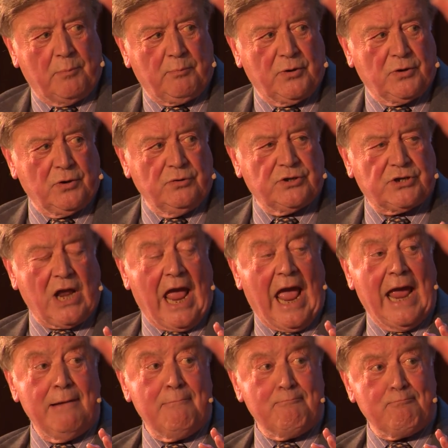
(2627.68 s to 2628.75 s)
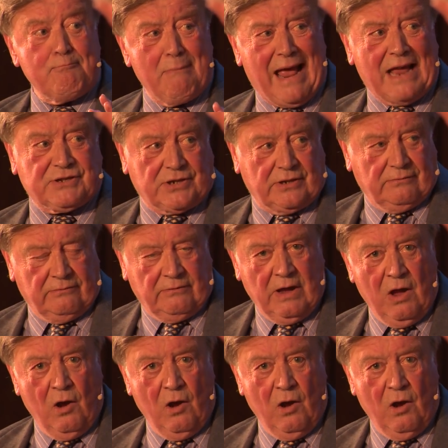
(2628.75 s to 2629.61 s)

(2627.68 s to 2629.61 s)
that produced a massive